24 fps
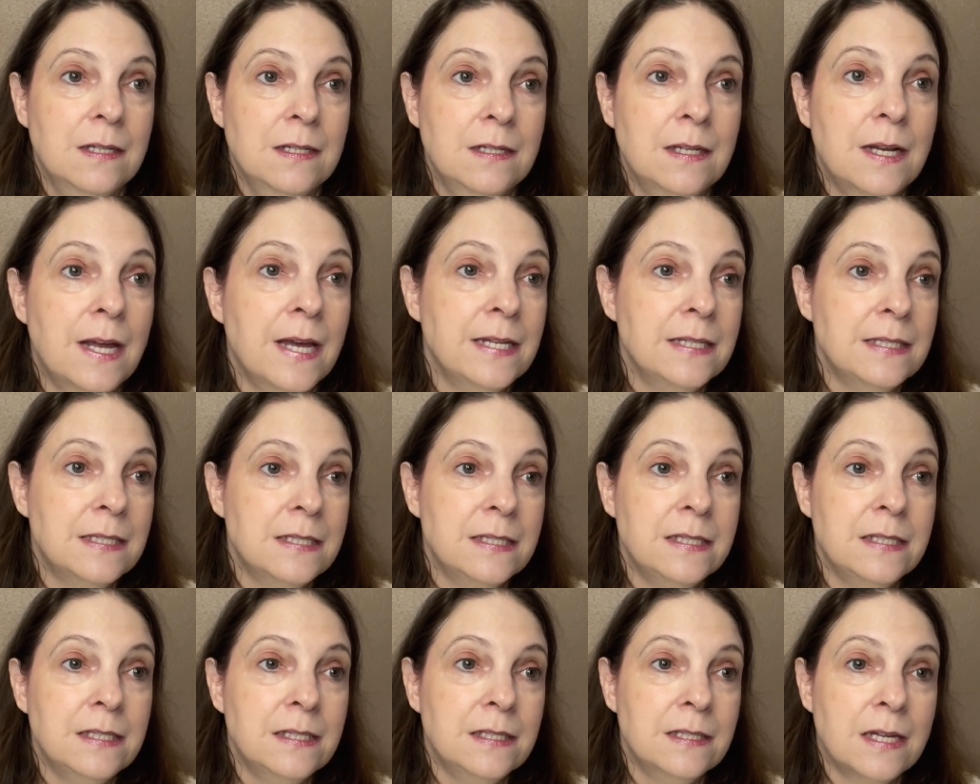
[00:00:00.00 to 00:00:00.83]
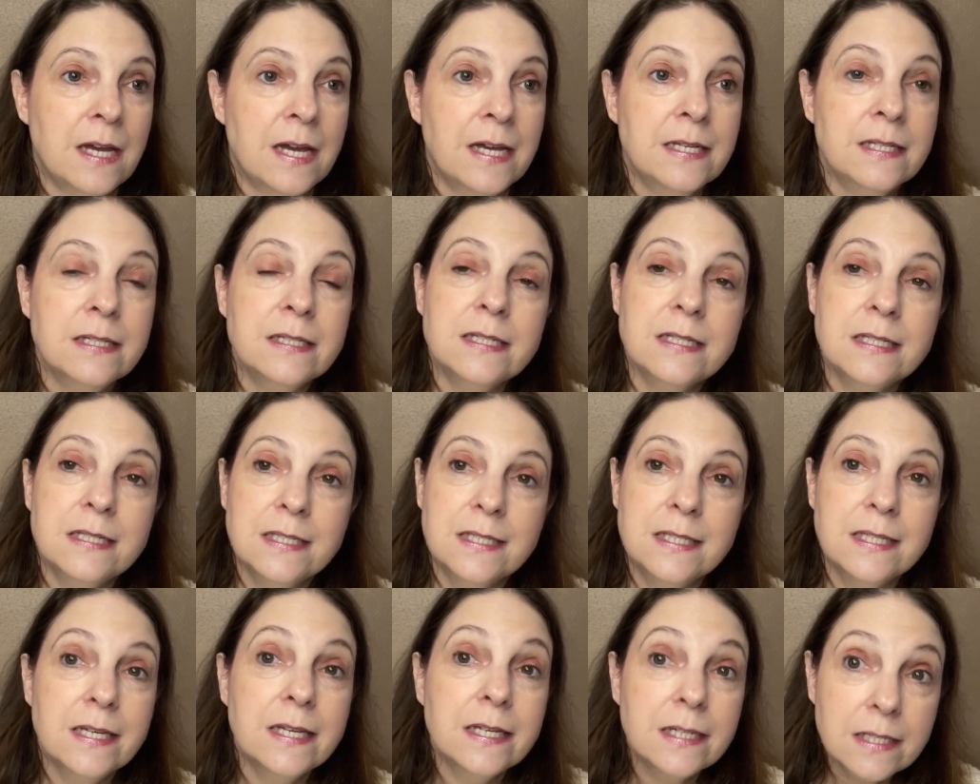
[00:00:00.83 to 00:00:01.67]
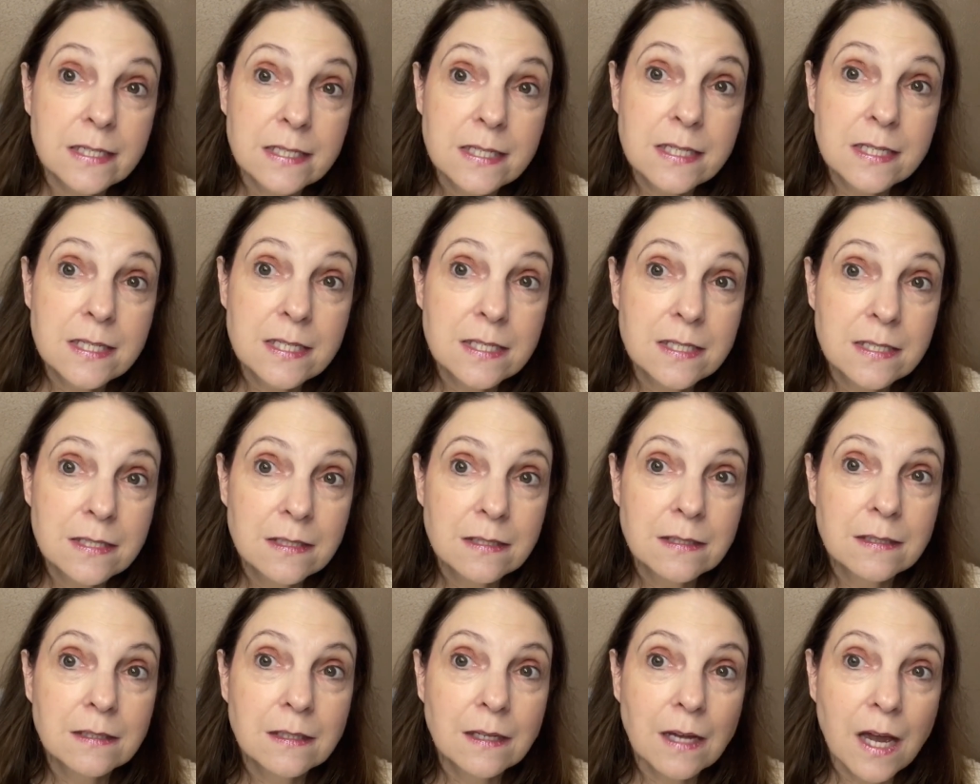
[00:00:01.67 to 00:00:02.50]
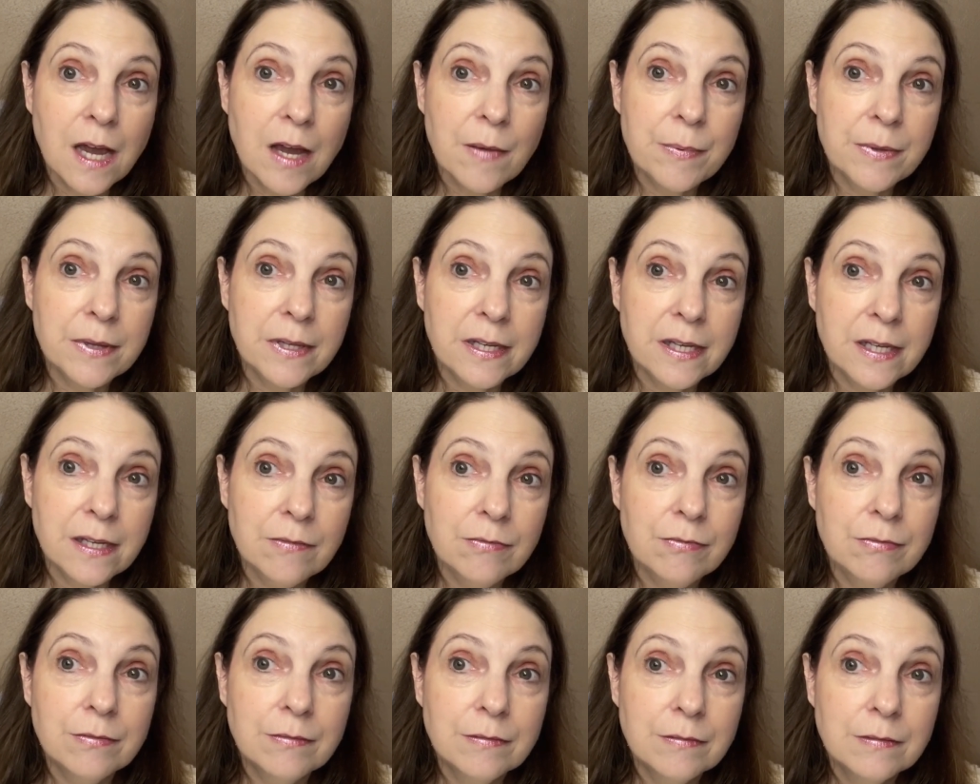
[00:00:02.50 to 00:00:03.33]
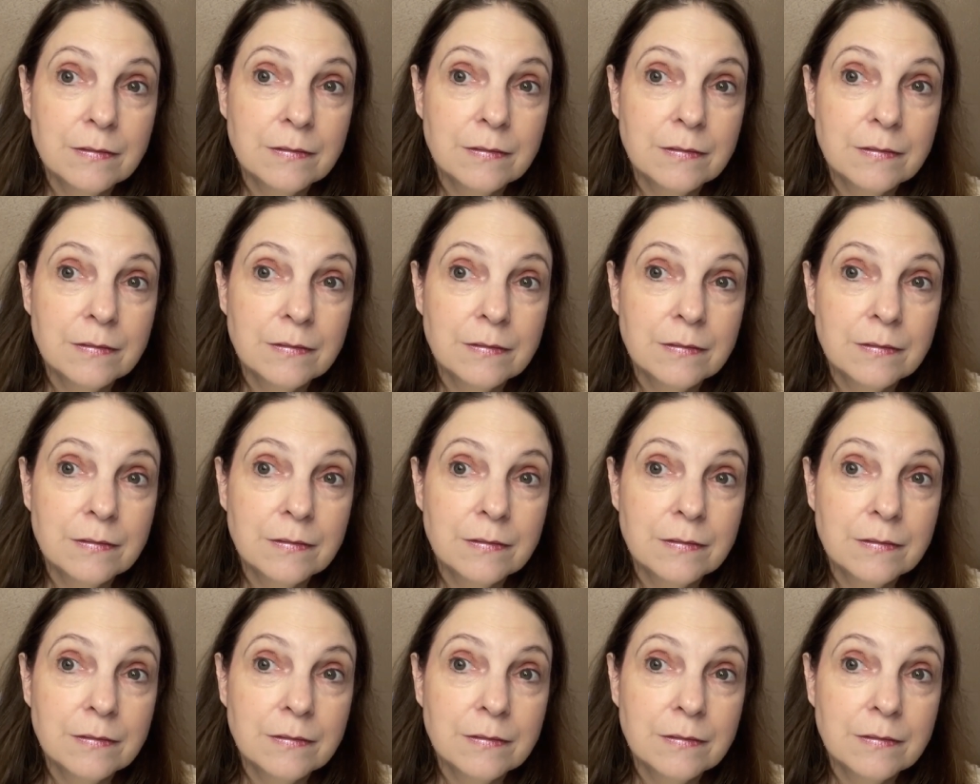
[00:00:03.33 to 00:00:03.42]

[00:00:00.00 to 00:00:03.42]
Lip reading: 1996, I believe.